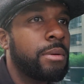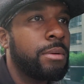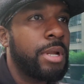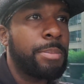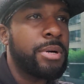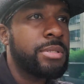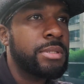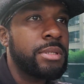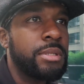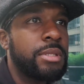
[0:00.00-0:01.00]
or the
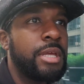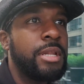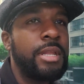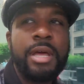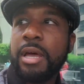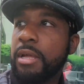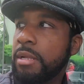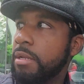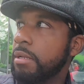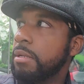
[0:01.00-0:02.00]
person did not,
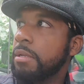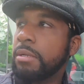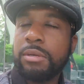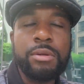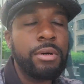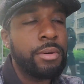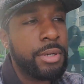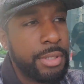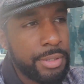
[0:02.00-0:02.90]
you know,